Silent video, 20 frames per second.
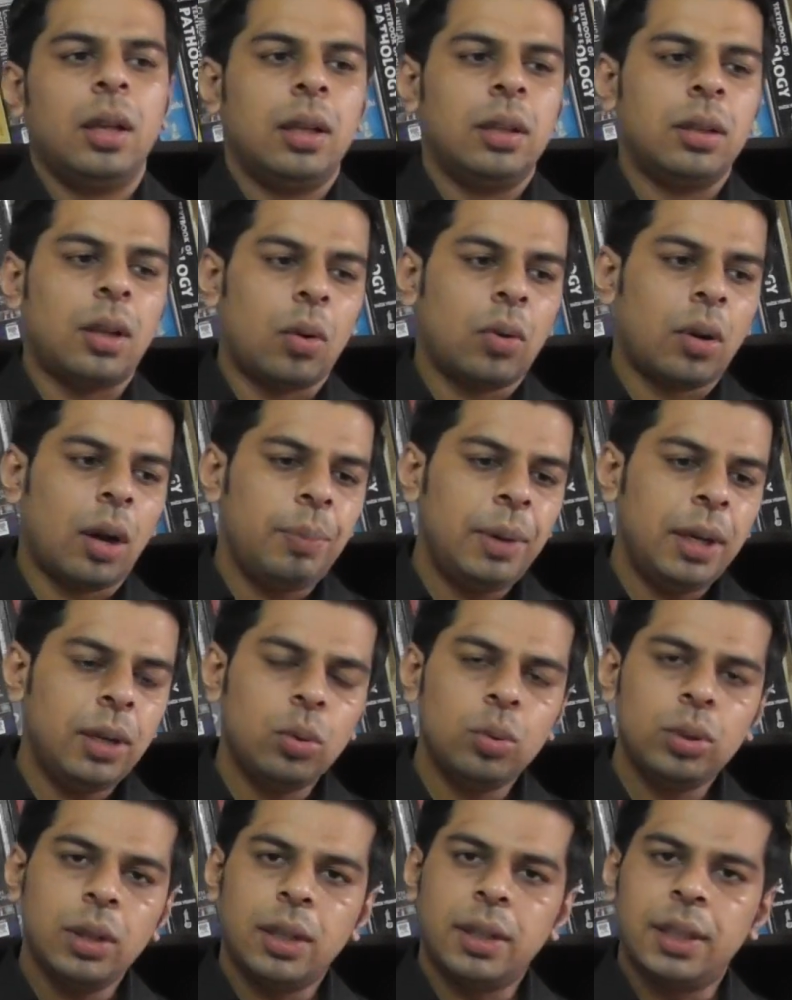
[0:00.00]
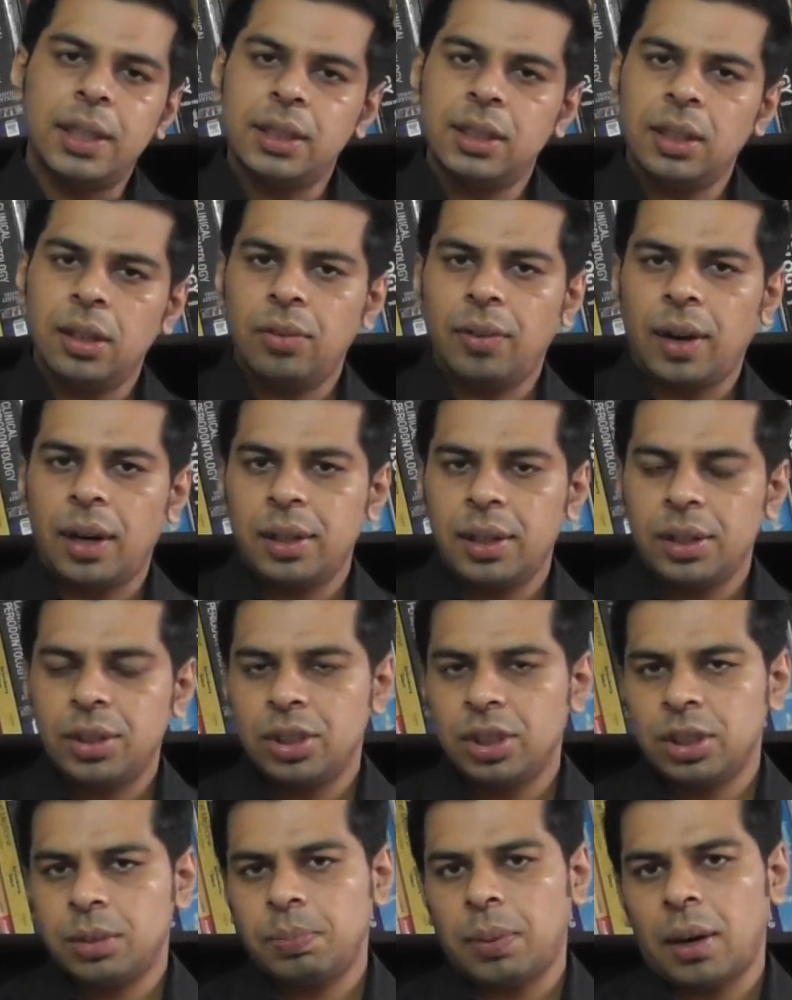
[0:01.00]
Now coming to the
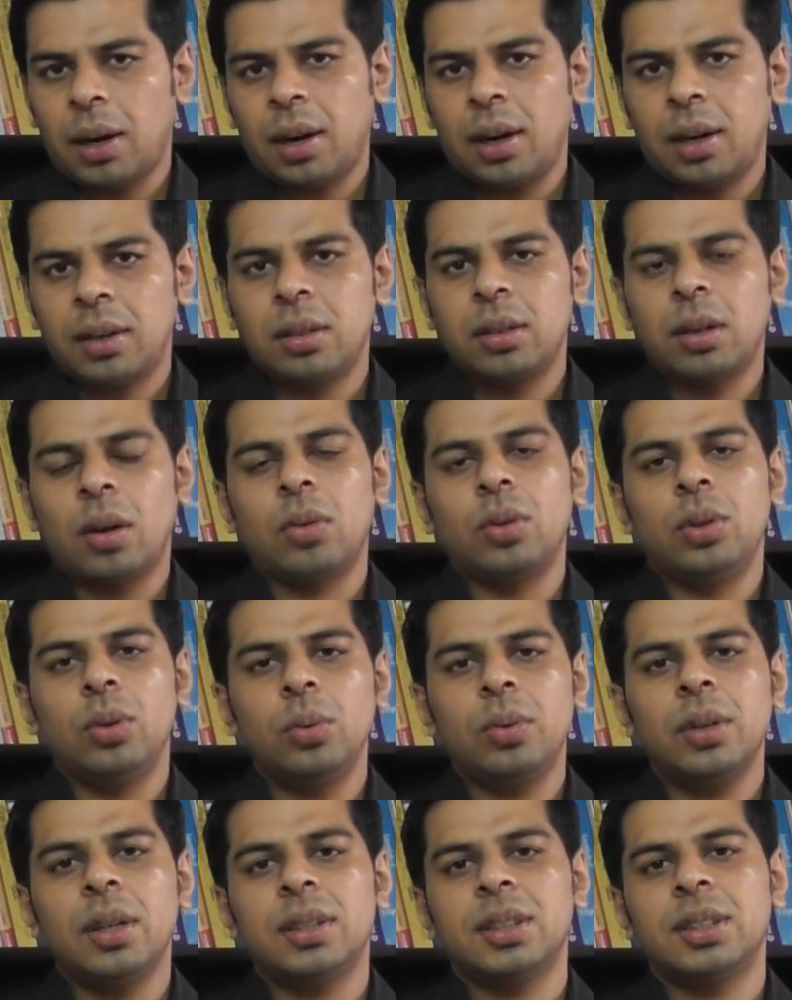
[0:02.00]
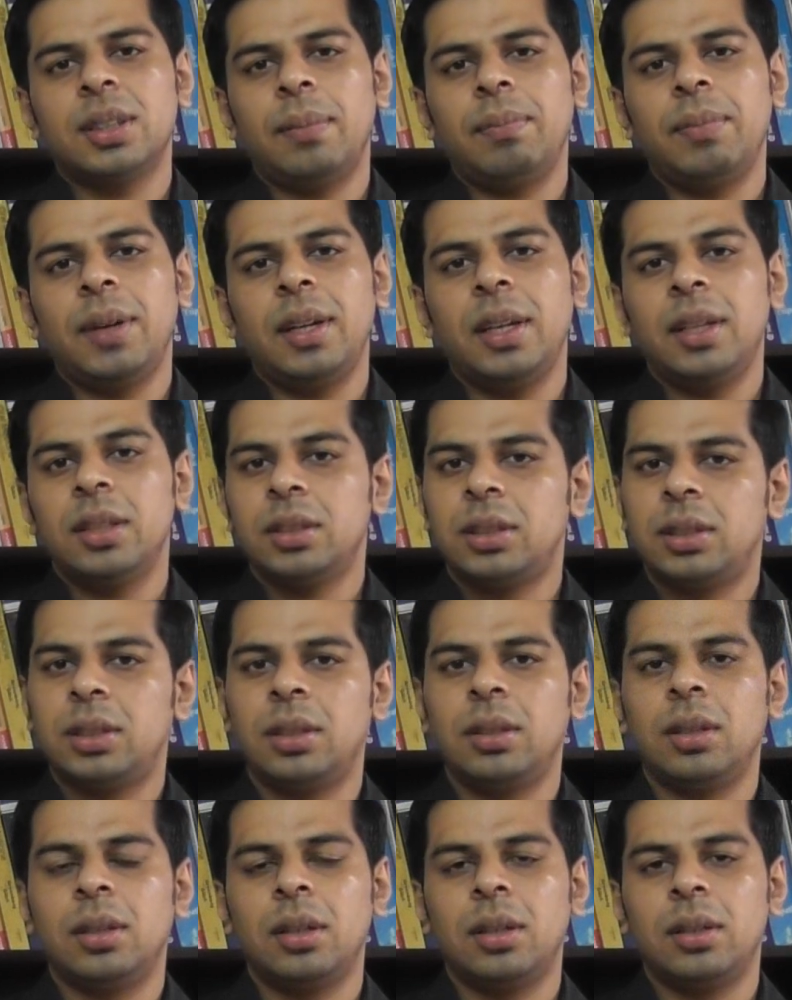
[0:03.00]
disadvantages part, now nuclear submarines,
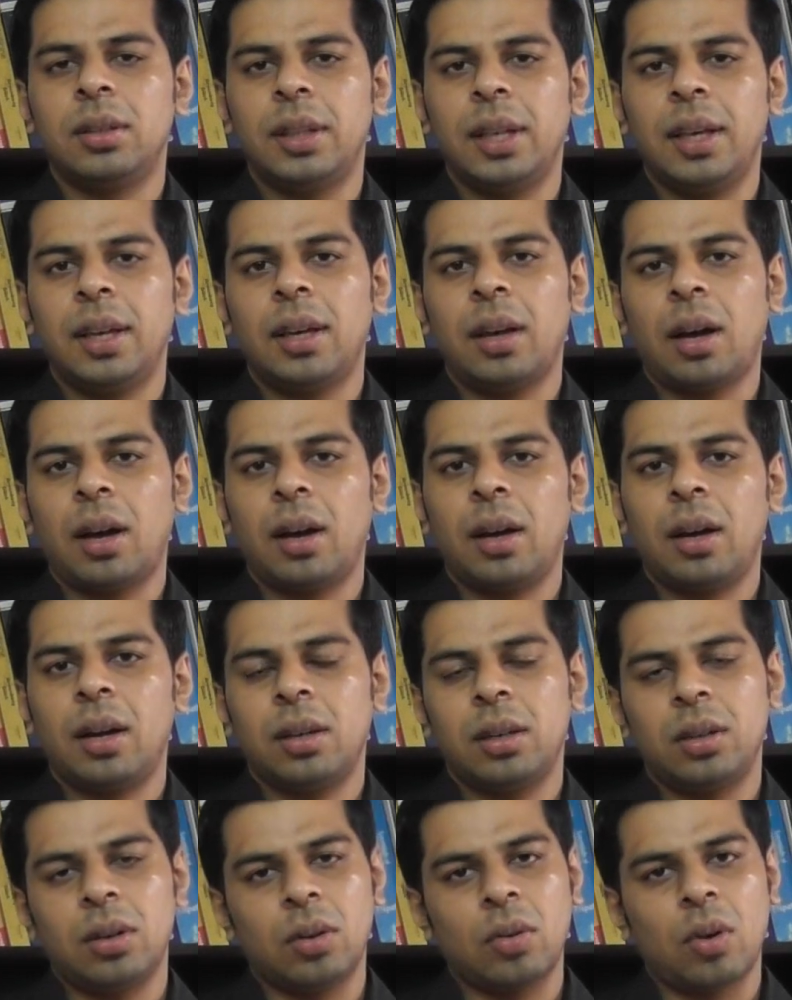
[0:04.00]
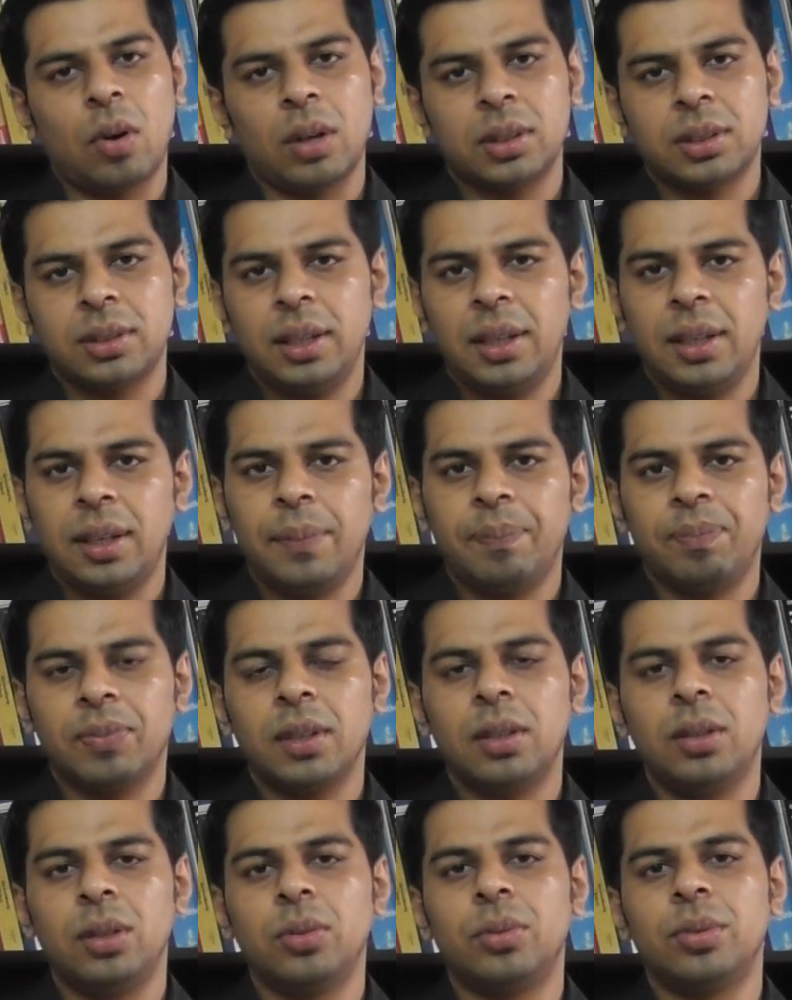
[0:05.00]
they are costly,
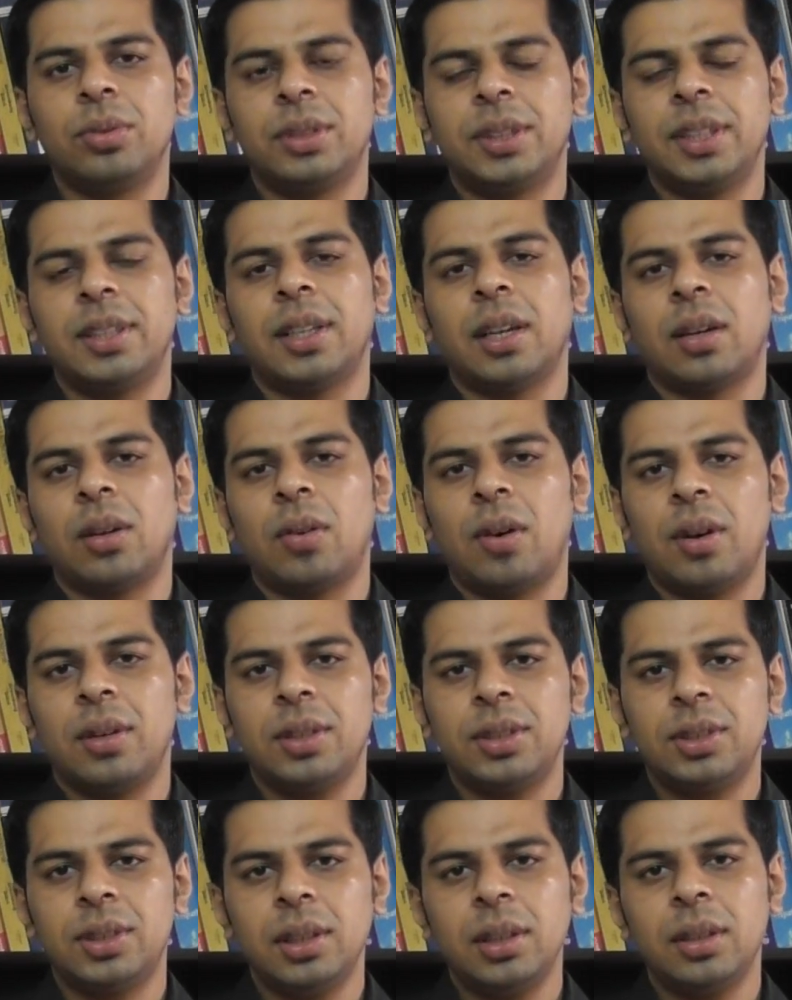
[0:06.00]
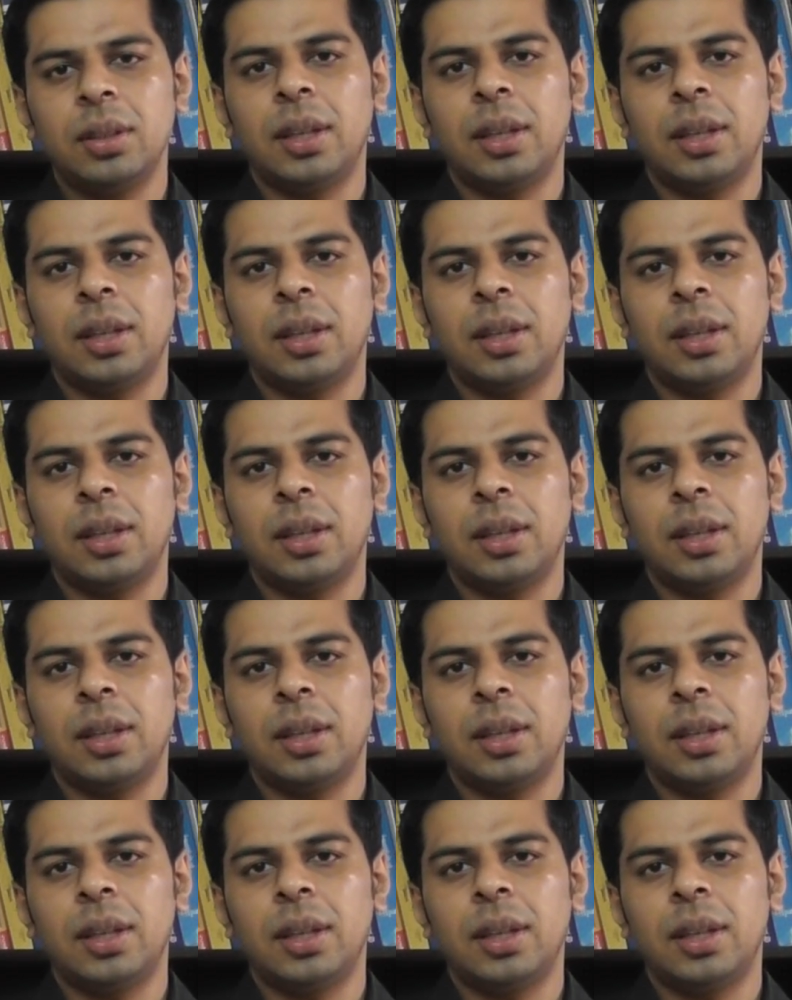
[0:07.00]
you could say, technology.